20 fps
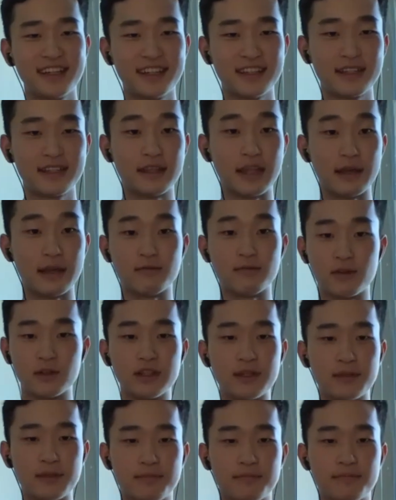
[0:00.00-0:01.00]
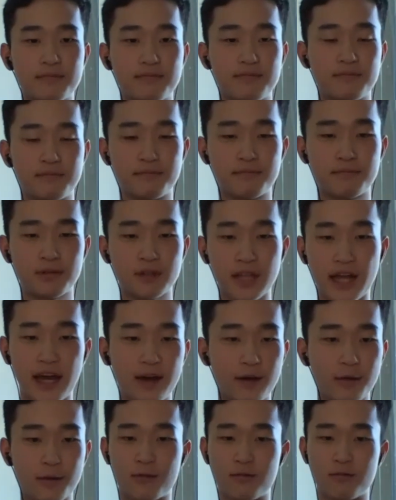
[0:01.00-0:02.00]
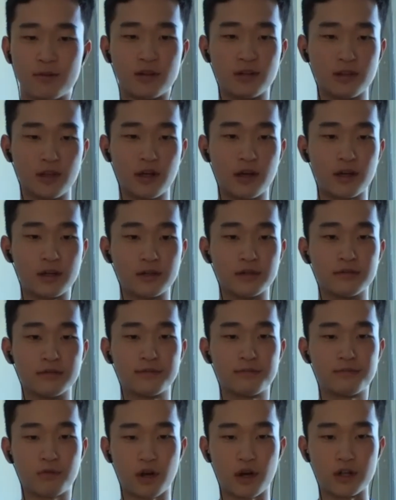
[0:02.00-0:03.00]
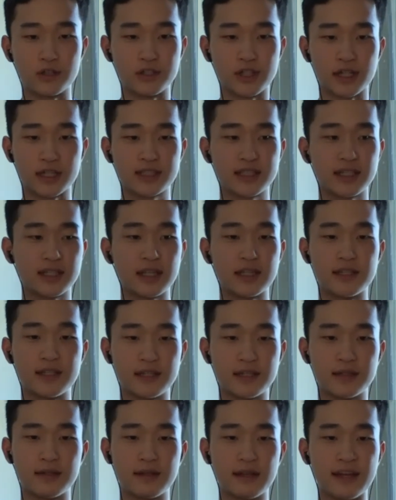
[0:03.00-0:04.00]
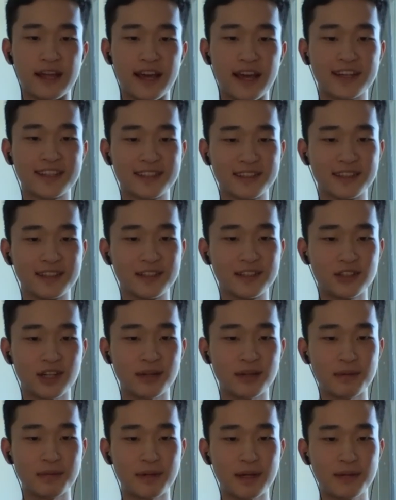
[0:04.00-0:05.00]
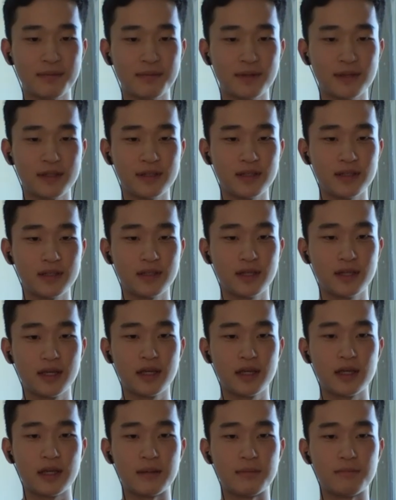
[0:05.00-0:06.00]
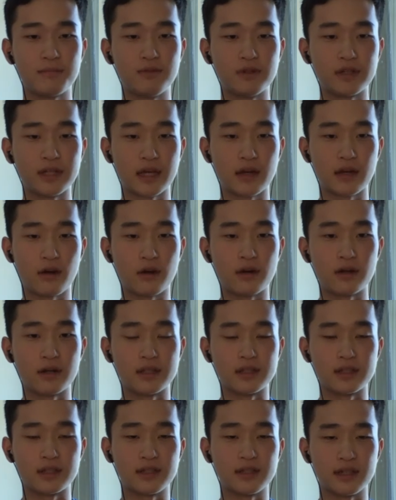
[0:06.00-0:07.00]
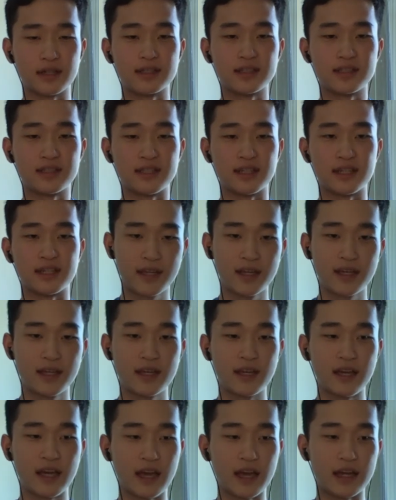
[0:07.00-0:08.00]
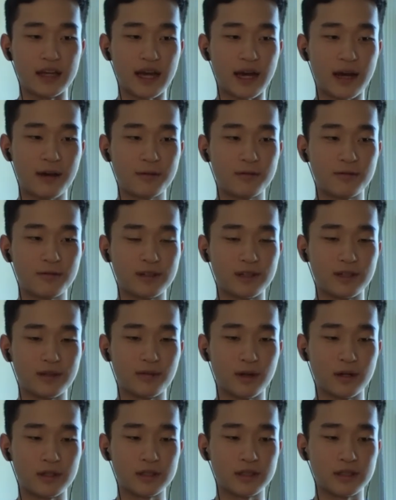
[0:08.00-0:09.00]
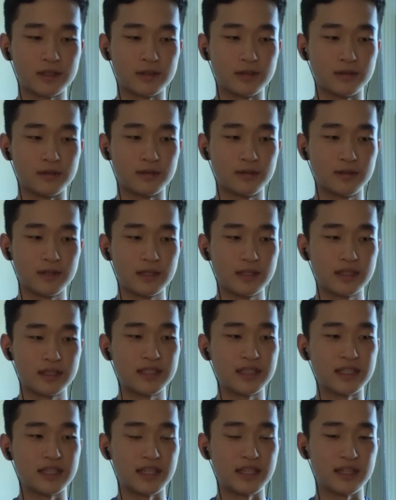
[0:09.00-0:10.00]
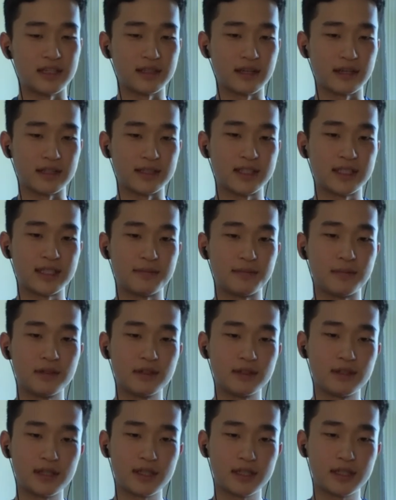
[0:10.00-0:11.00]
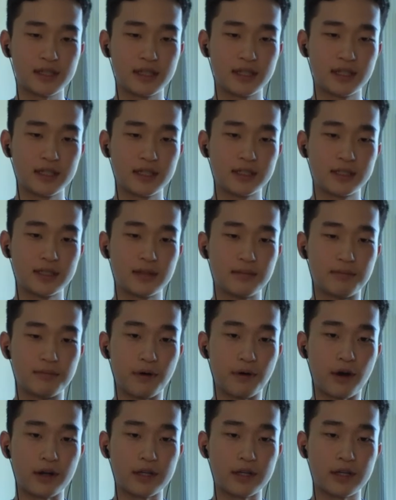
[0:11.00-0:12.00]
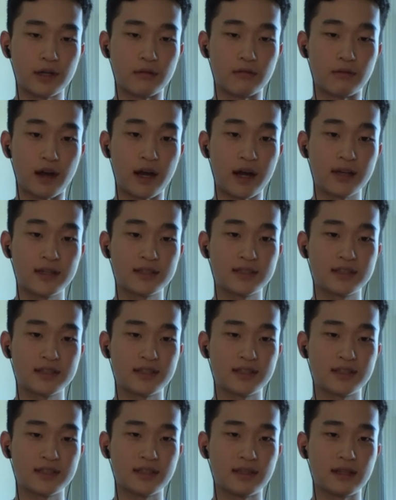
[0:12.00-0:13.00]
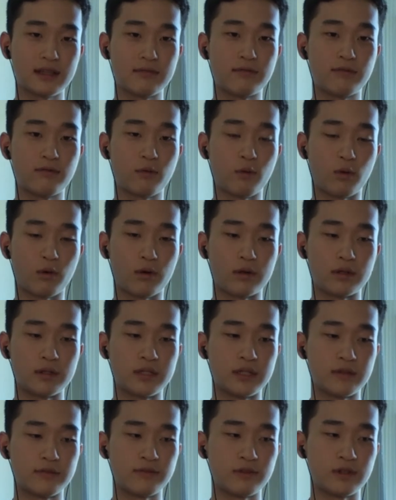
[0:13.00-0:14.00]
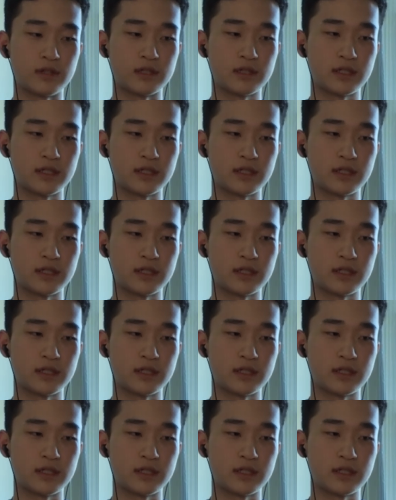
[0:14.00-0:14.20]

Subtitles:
they've really plowed through a lot of projects, and they did an excellent job, in my opinion, in bringing art into light at CIS. And I would really want to see a similar body arise for different